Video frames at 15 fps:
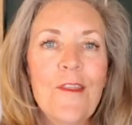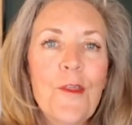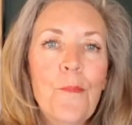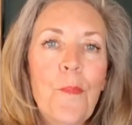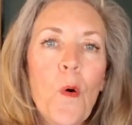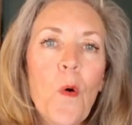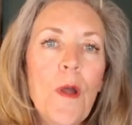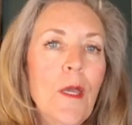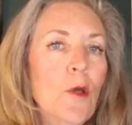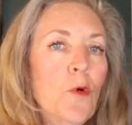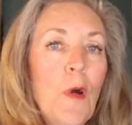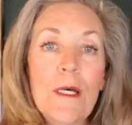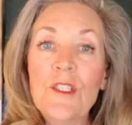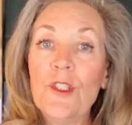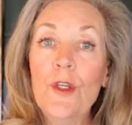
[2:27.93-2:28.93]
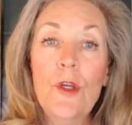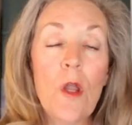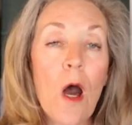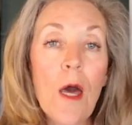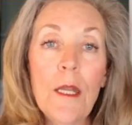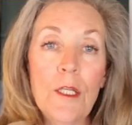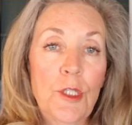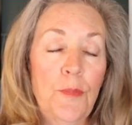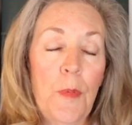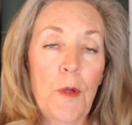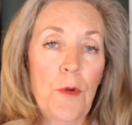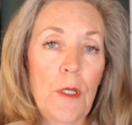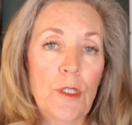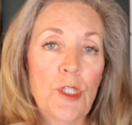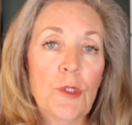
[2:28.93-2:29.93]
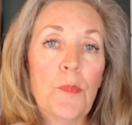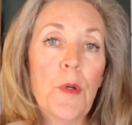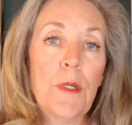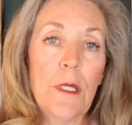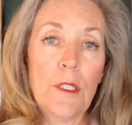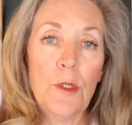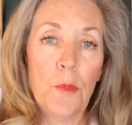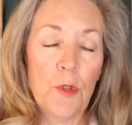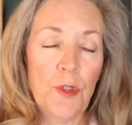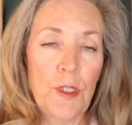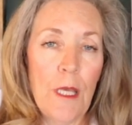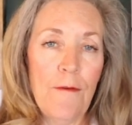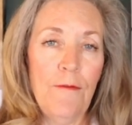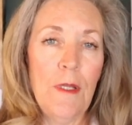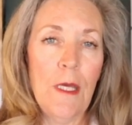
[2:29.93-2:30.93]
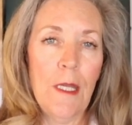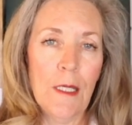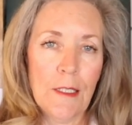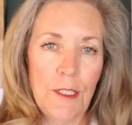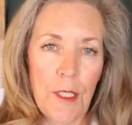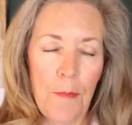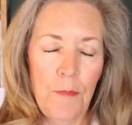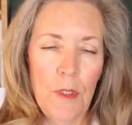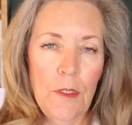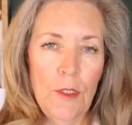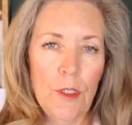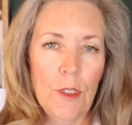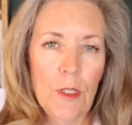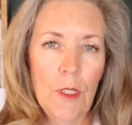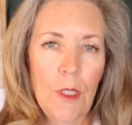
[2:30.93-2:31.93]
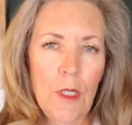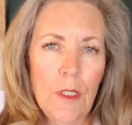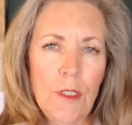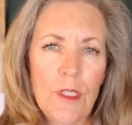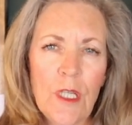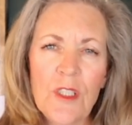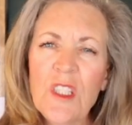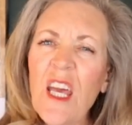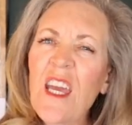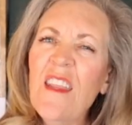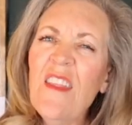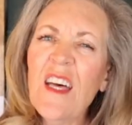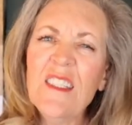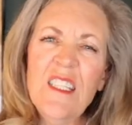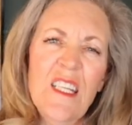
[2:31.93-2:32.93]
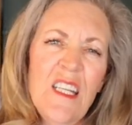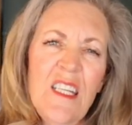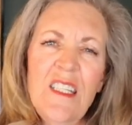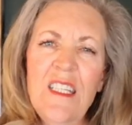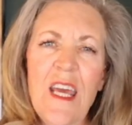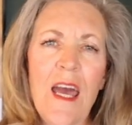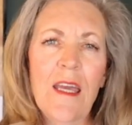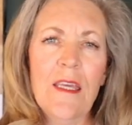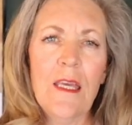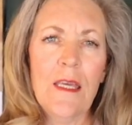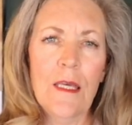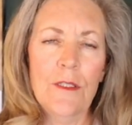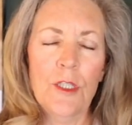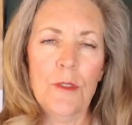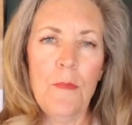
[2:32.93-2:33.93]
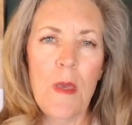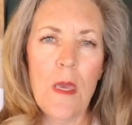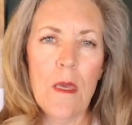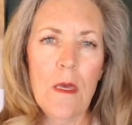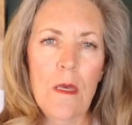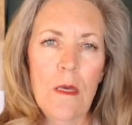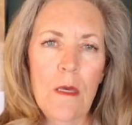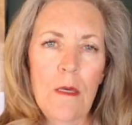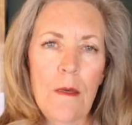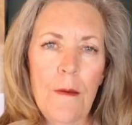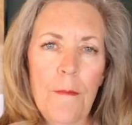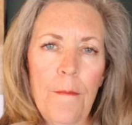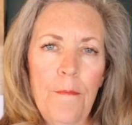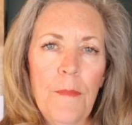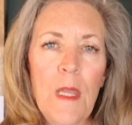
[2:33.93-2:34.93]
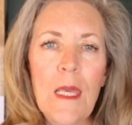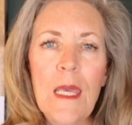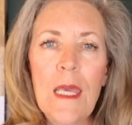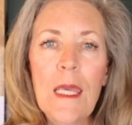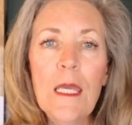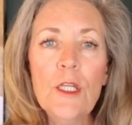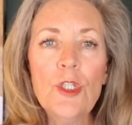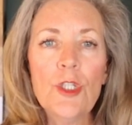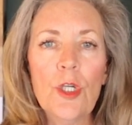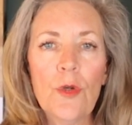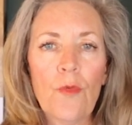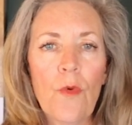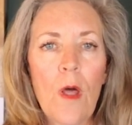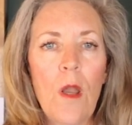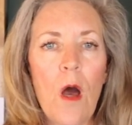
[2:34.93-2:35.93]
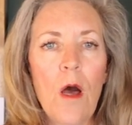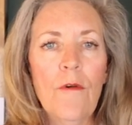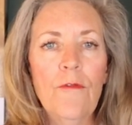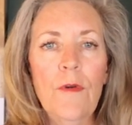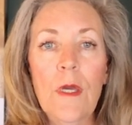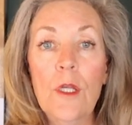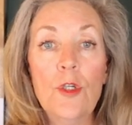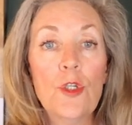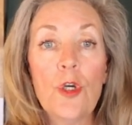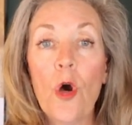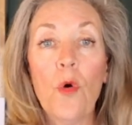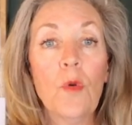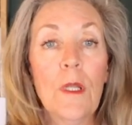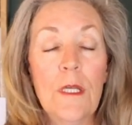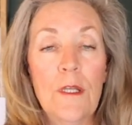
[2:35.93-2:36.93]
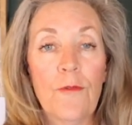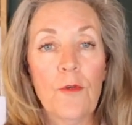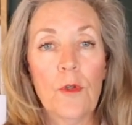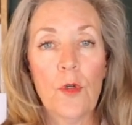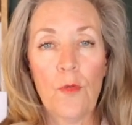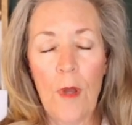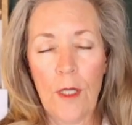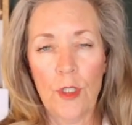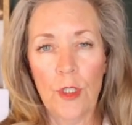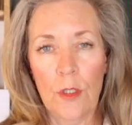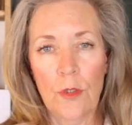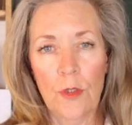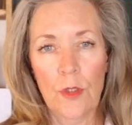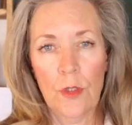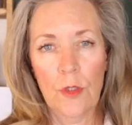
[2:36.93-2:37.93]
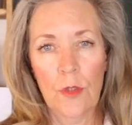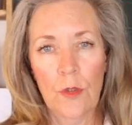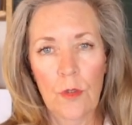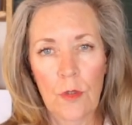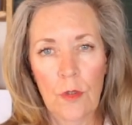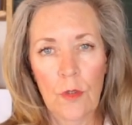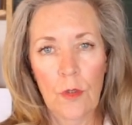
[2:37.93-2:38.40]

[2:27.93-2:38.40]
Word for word: The boy who has not experienced predictable safety and acceptance says, "Hey, that's an attack against me." Each run off in totally different directions.